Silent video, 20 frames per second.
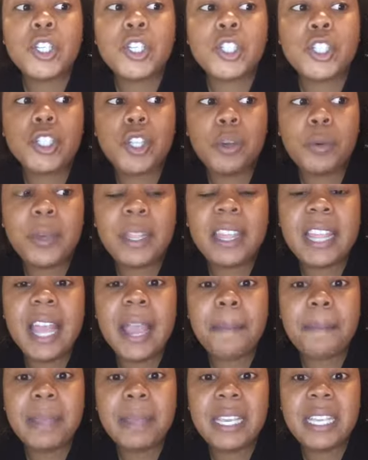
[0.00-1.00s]
So with
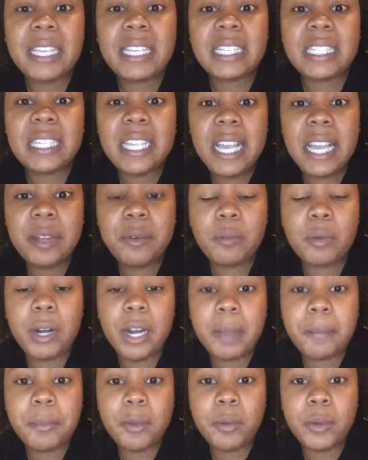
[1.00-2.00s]
that being said, what
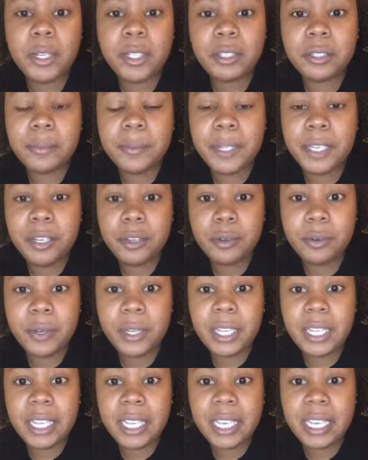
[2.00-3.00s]
I'm going to be
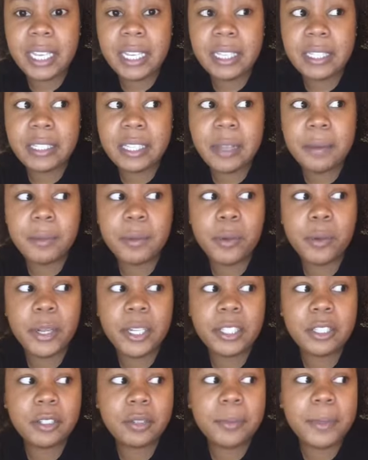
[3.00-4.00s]
doing is I'm
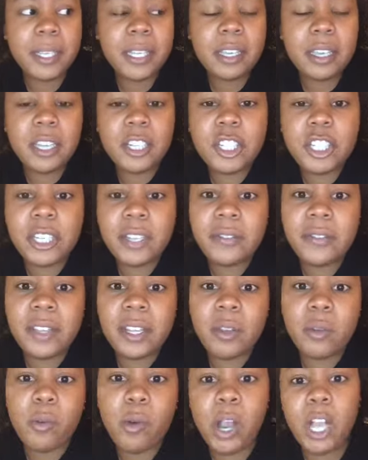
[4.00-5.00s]
going to be
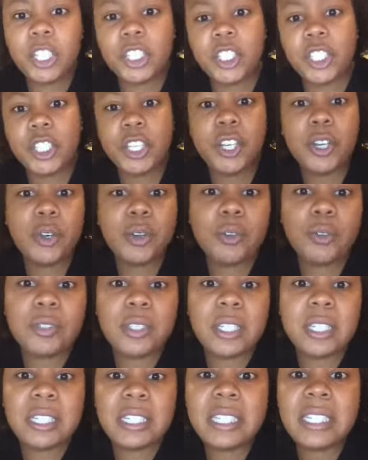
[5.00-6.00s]
achieving wash and
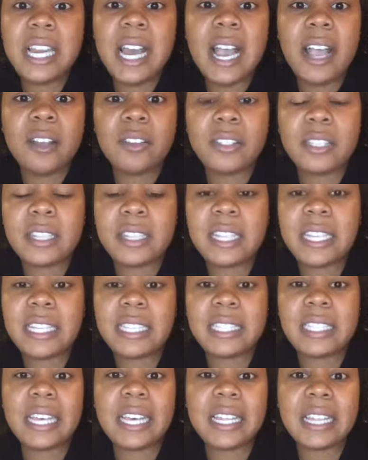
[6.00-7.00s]
goes and styles and
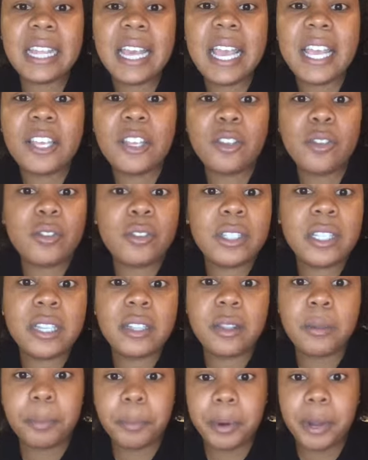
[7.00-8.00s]
things like that using
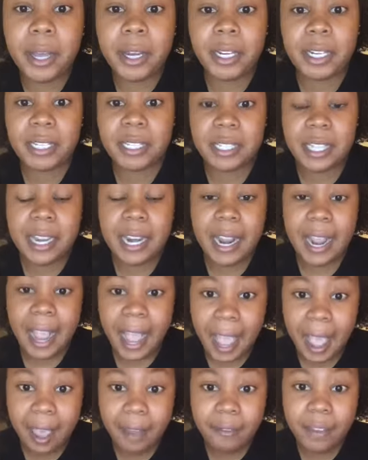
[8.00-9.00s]
the products that I
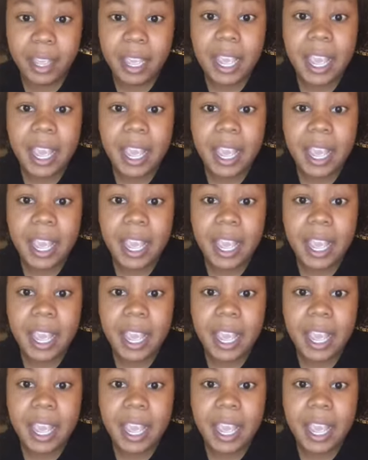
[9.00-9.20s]
have.